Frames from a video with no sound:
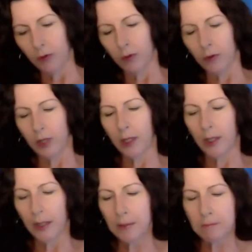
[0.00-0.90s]

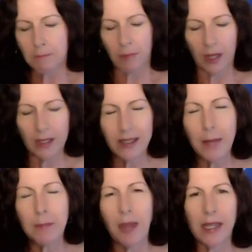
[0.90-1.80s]
the, I
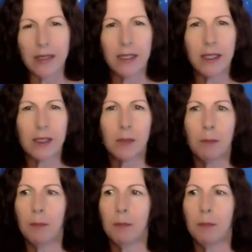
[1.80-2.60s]
say basics.